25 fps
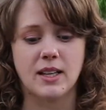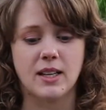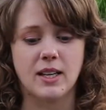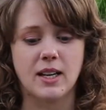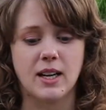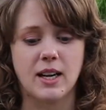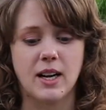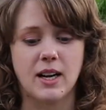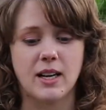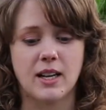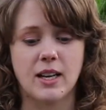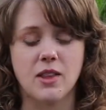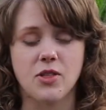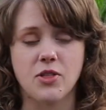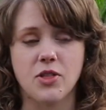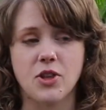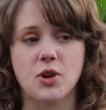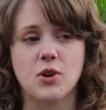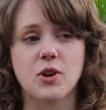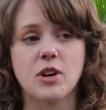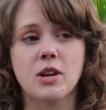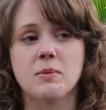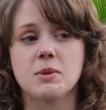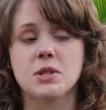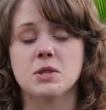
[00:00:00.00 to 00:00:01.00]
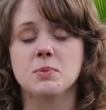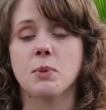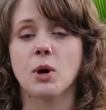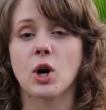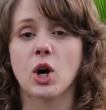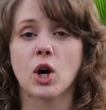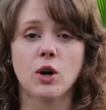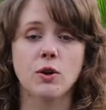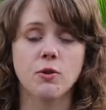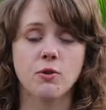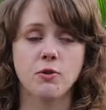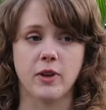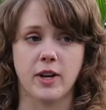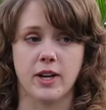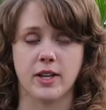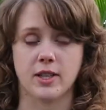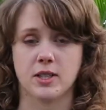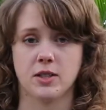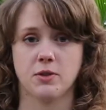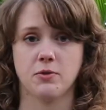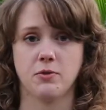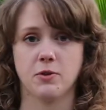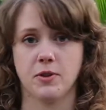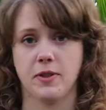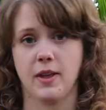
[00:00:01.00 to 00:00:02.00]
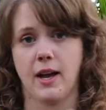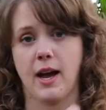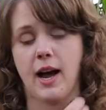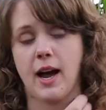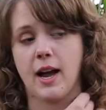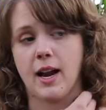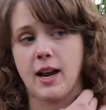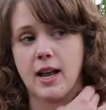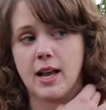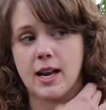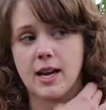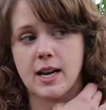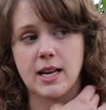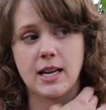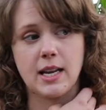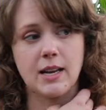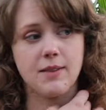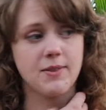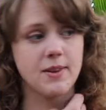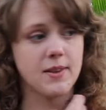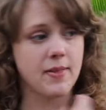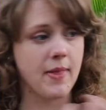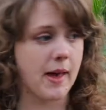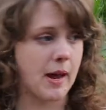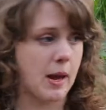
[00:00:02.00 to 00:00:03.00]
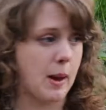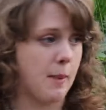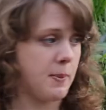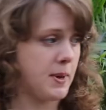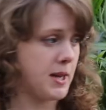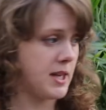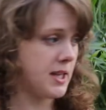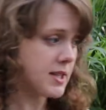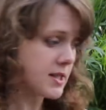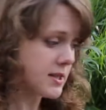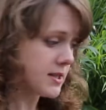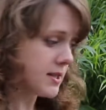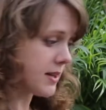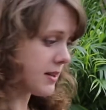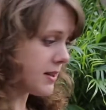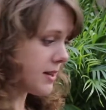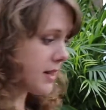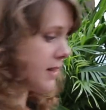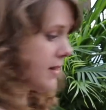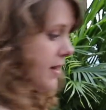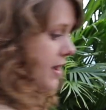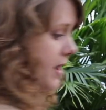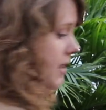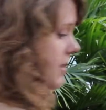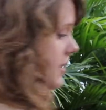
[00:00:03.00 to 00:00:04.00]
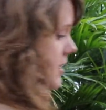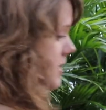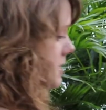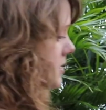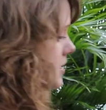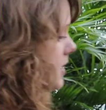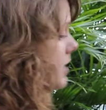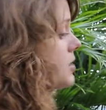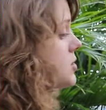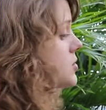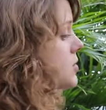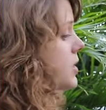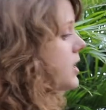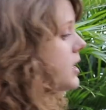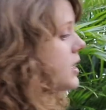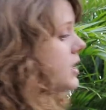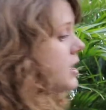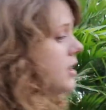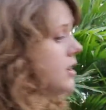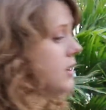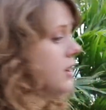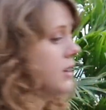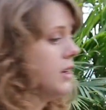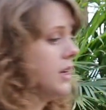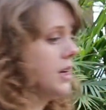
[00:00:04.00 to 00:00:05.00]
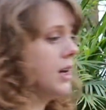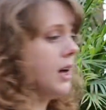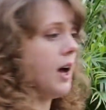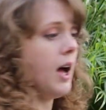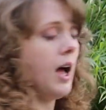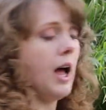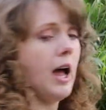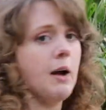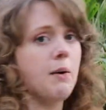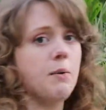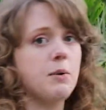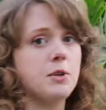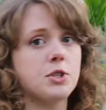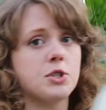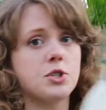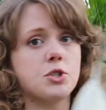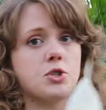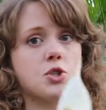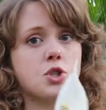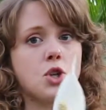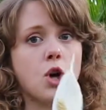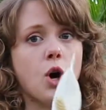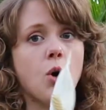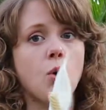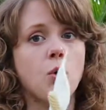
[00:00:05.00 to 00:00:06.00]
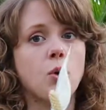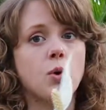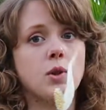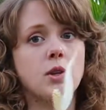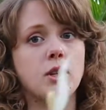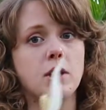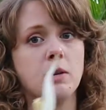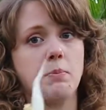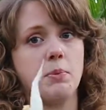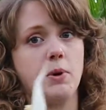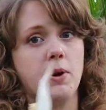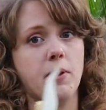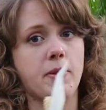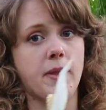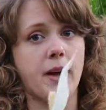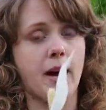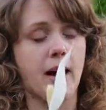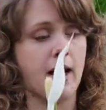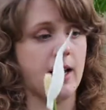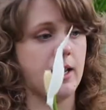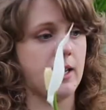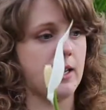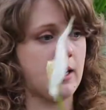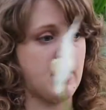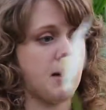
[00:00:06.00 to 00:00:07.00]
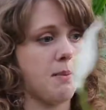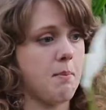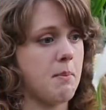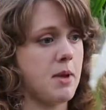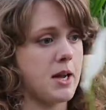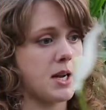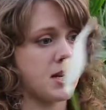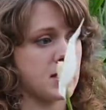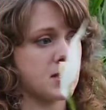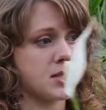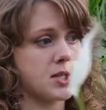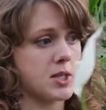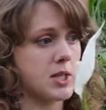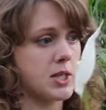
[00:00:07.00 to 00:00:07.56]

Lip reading: An Anthurium is perfect for that. And even like a peace lily, like these guys right here, I would totally put that in a mixed